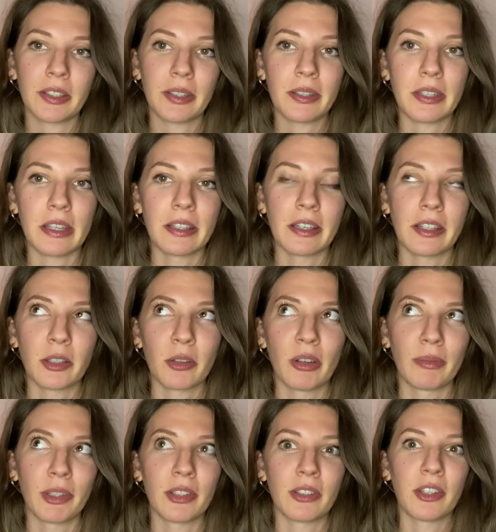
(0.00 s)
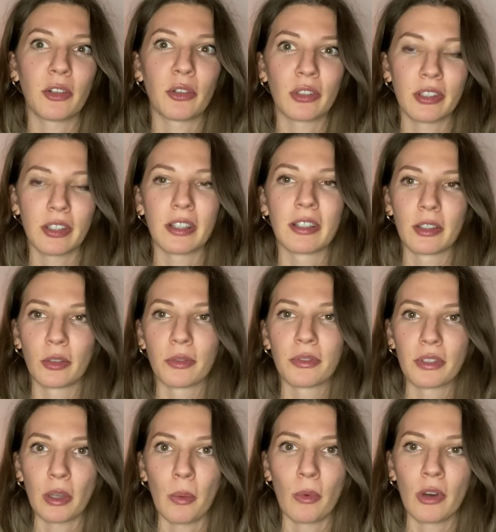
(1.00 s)
Santa, so I'm the secret Santa of
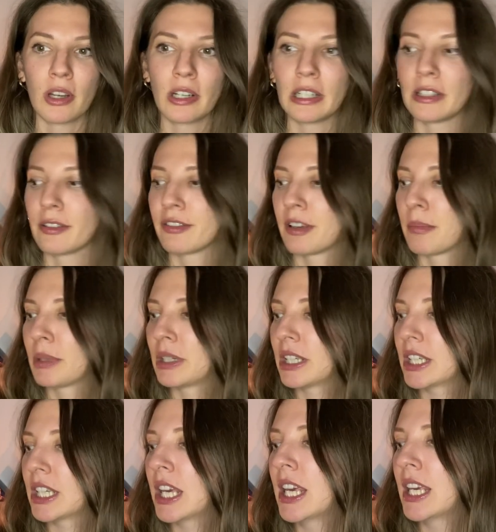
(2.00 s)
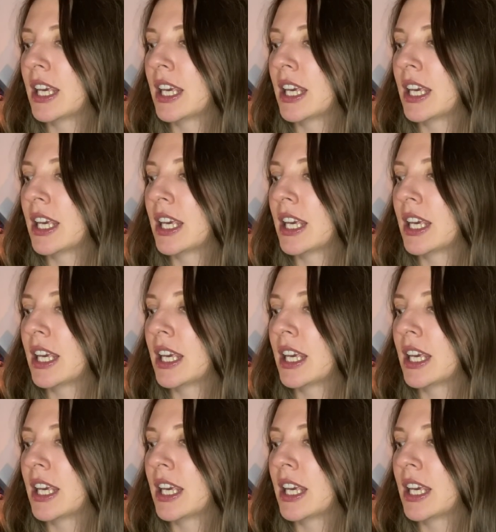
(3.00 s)
someone in the family,